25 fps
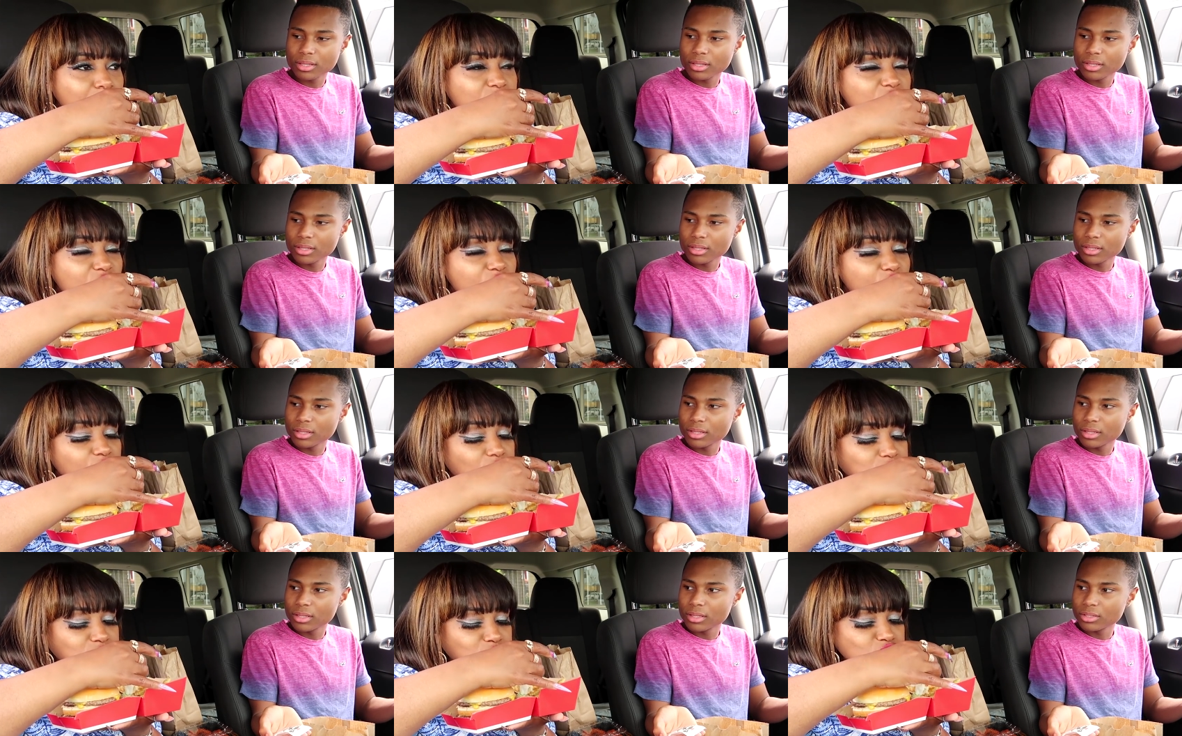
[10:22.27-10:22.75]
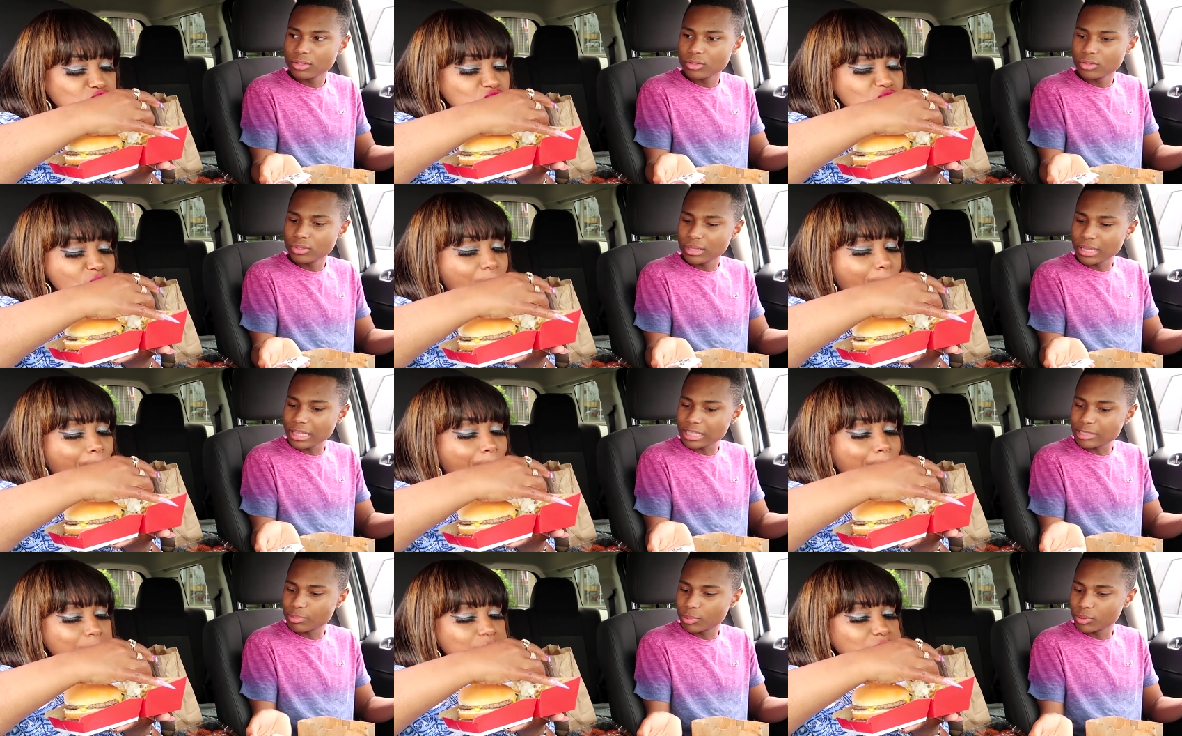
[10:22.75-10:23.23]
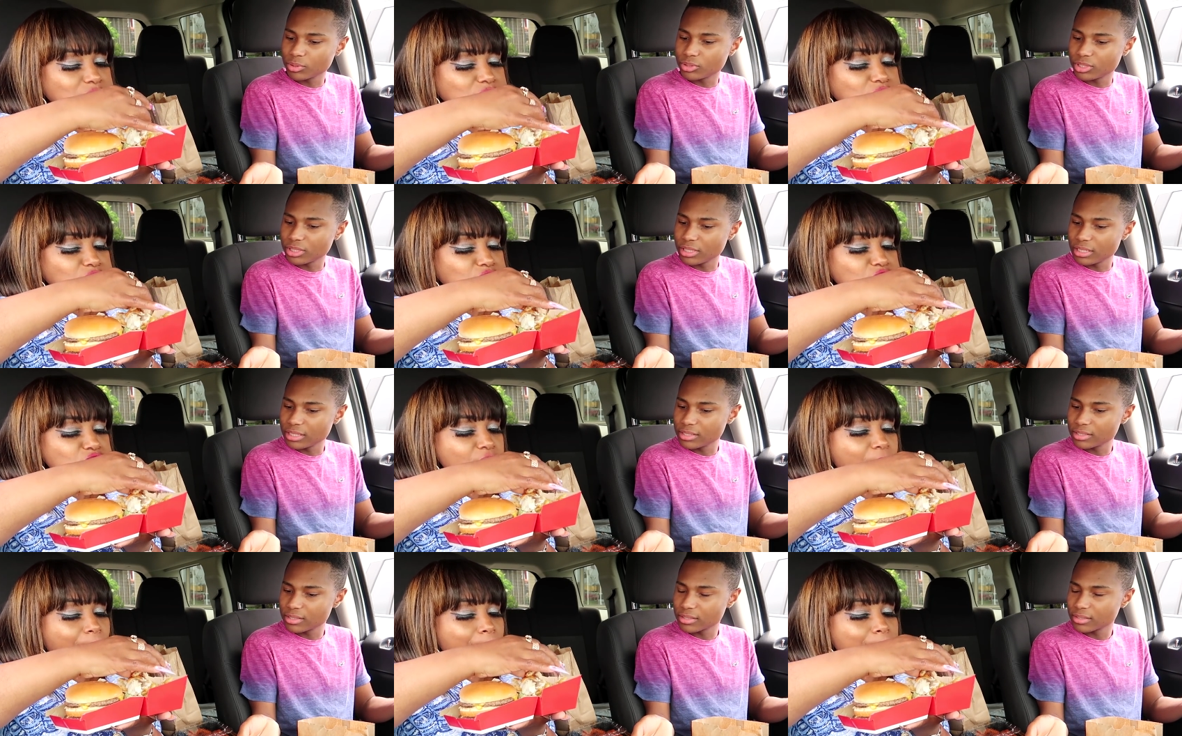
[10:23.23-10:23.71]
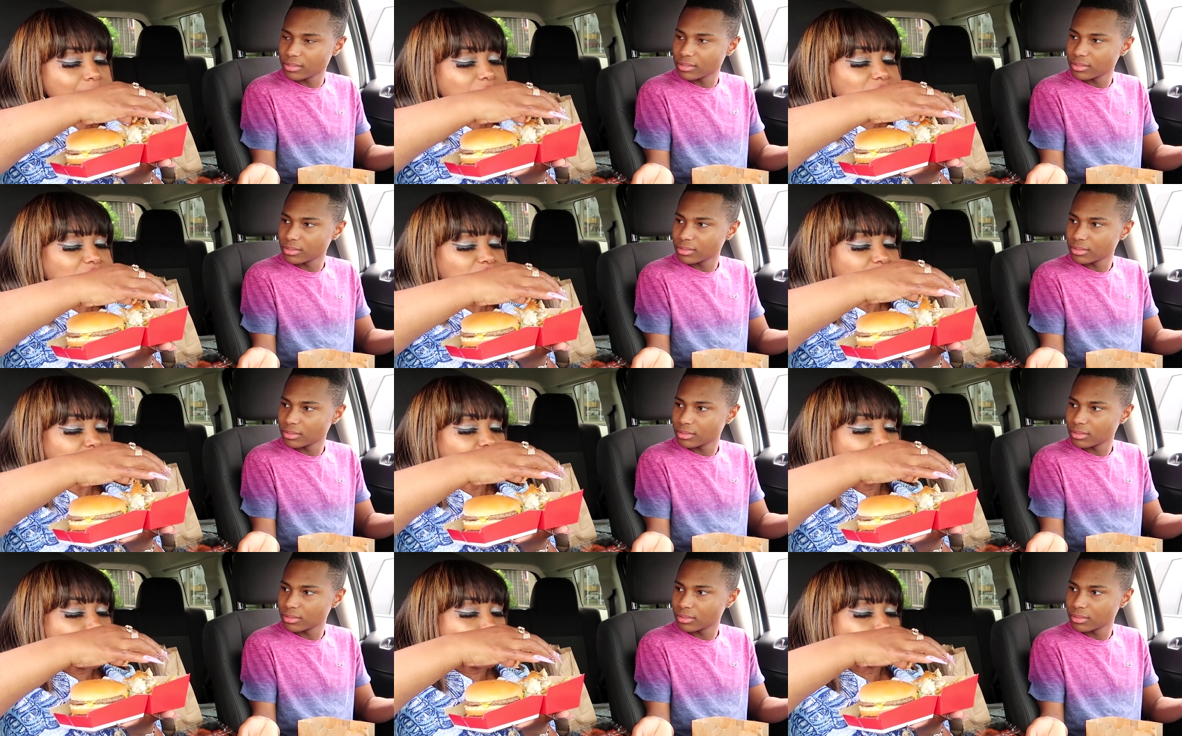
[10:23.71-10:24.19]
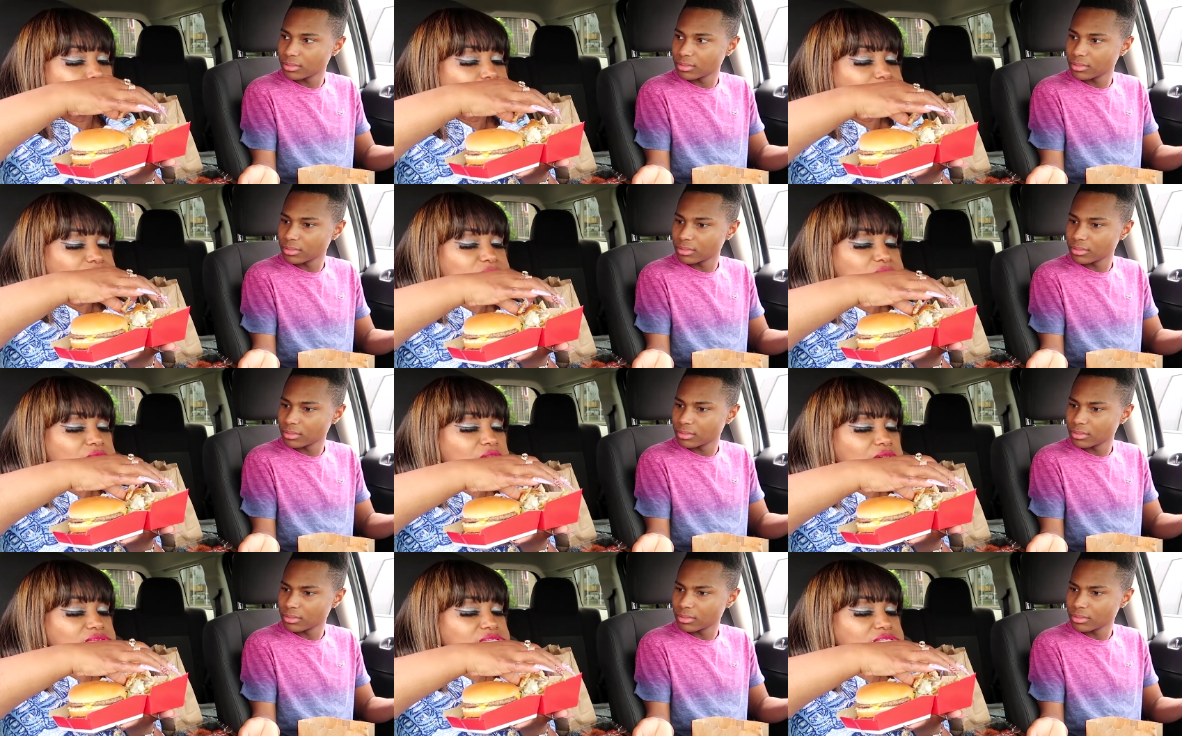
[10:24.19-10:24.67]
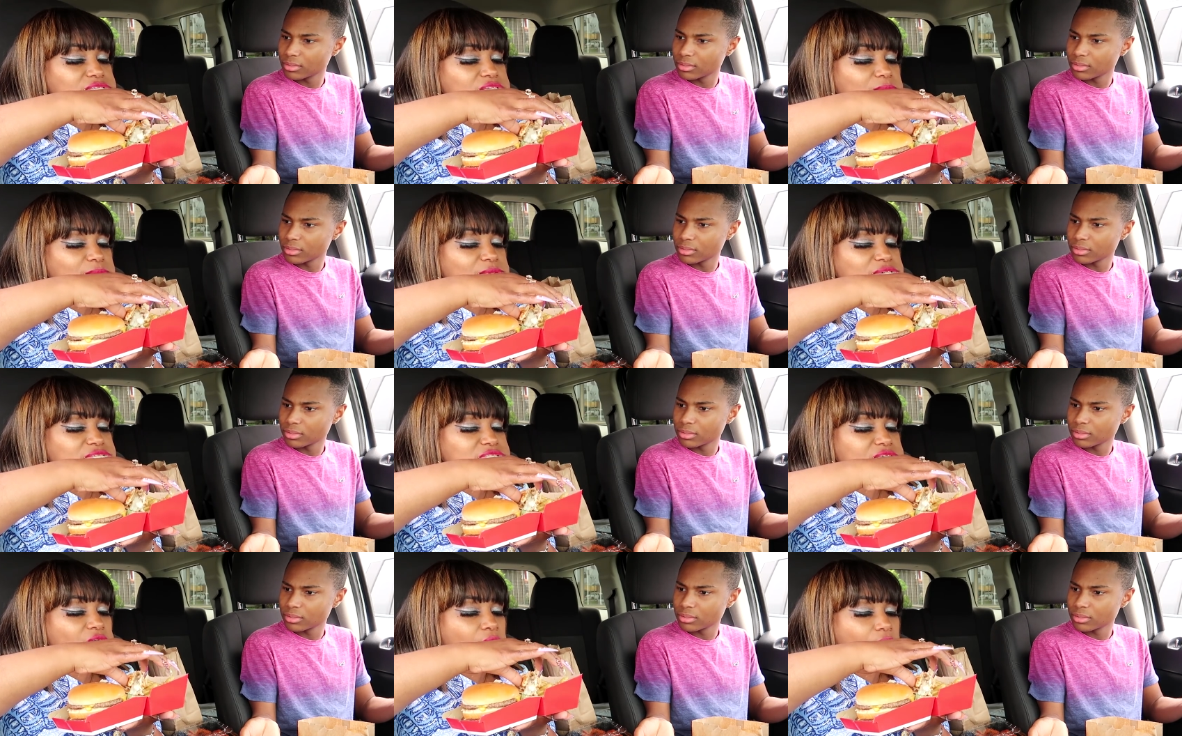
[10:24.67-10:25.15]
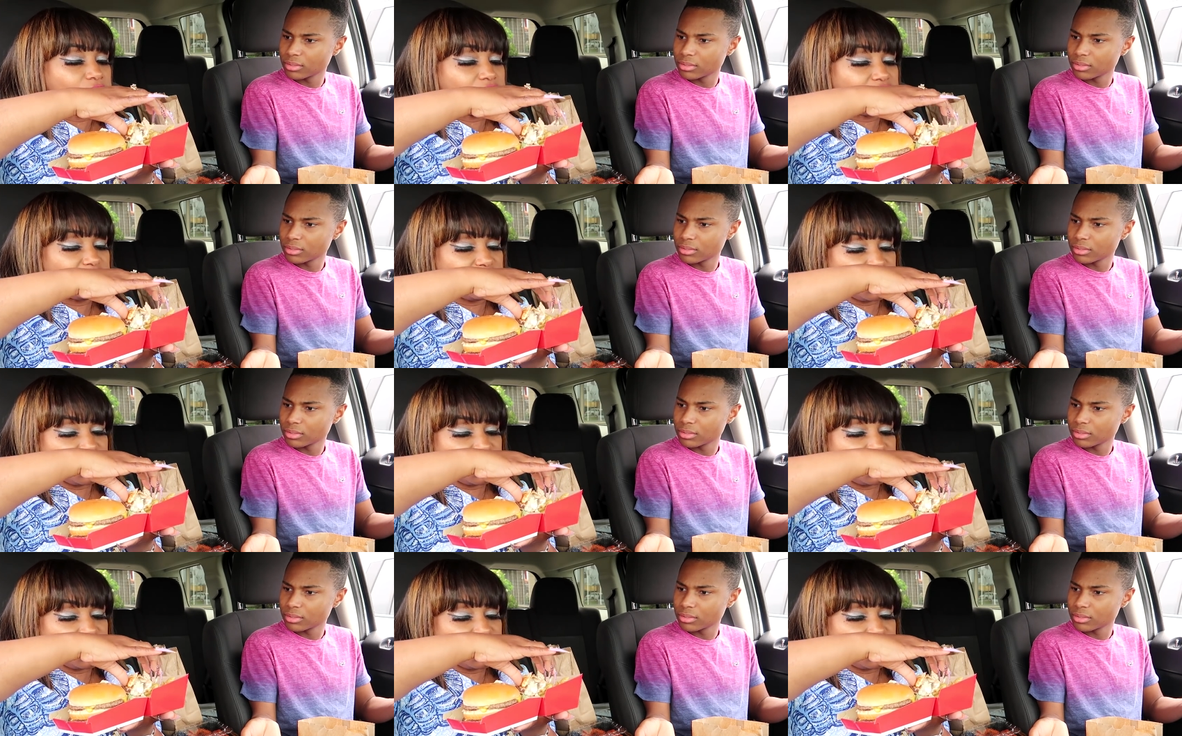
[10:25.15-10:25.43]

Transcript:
Speaker 1: Dude. These blue cheese. Why does it gotta be salt? Uh